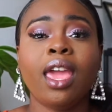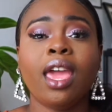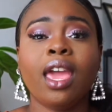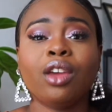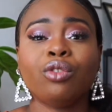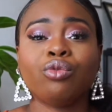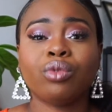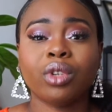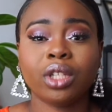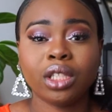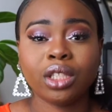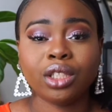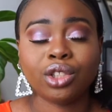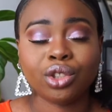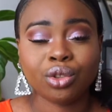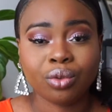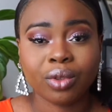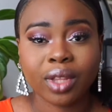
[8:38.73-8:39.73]
and really
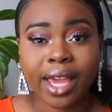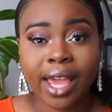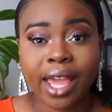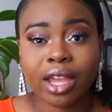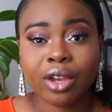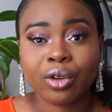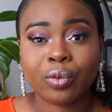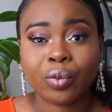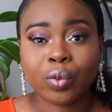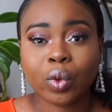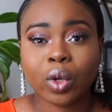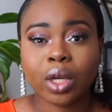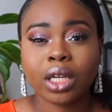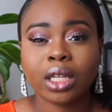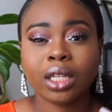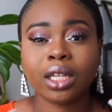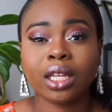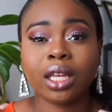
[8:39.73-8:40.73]
do that, and
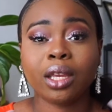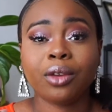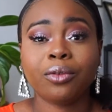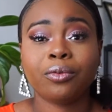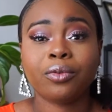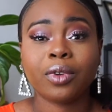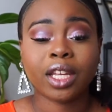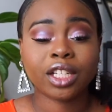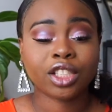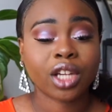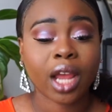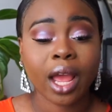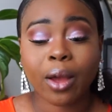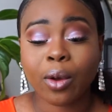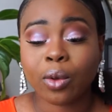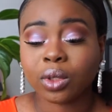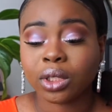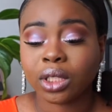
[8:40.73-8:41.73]
really flesh
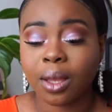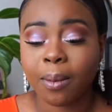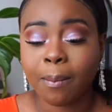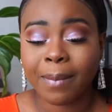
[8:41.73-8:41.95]
out